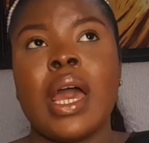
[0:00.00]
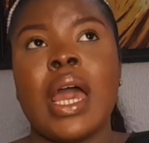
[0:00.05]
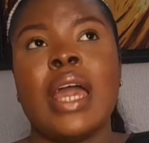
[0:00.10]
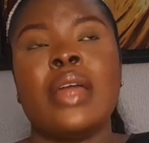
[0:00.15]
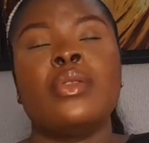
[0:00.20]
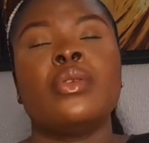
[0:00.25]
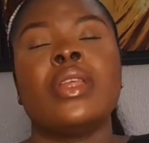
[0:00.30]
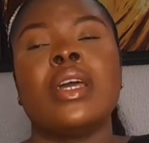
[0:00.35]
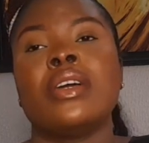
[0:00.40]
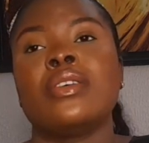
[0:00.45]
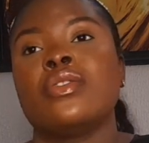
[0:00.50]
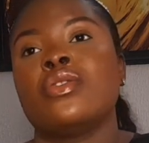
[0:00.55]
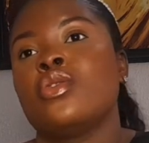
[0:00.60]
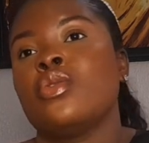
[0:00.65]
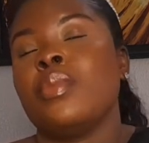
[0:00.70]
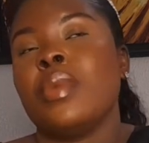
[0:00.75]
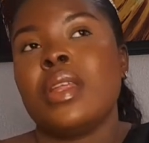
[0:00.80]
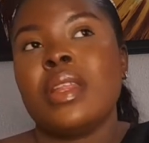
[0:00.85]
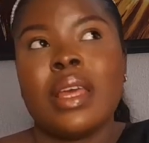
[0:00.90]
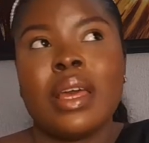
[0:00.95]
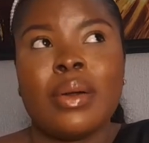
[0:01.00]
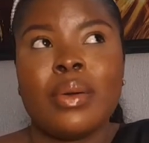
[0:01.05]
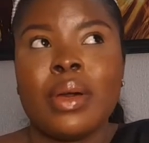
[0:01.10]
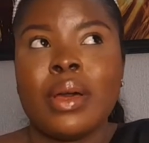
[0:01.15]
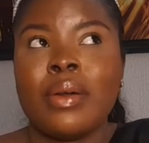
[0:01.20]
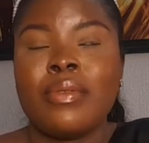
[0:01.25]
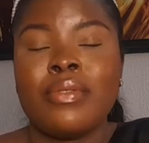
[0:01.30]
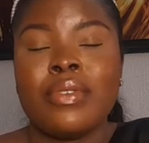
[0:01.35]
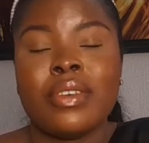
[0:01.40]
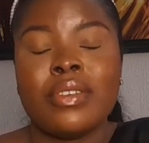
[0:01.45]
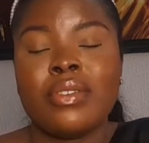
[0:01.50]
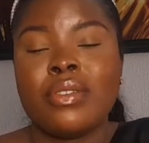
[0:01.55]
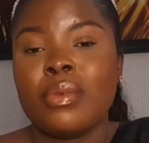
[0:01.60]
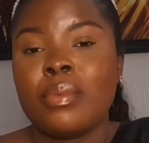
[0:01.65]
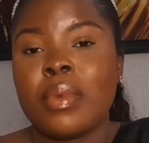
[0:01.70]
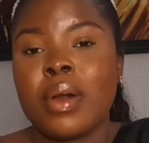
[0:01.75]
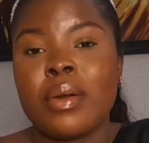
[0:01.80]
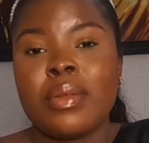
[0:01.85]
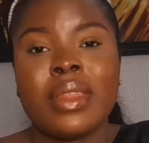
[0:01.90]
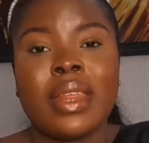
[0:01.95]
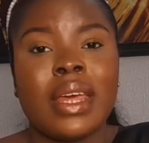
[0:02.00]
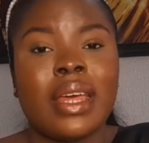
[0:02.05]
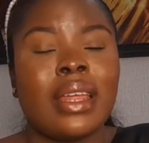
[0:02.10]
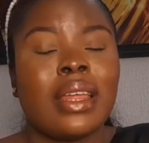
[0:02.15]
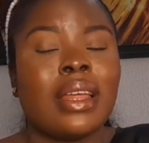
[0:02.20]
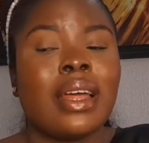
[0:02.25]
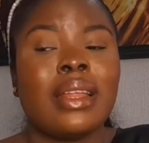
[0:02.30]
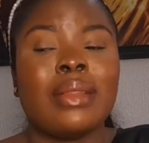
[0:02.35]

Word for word: I know there are so many uh, face serum out there,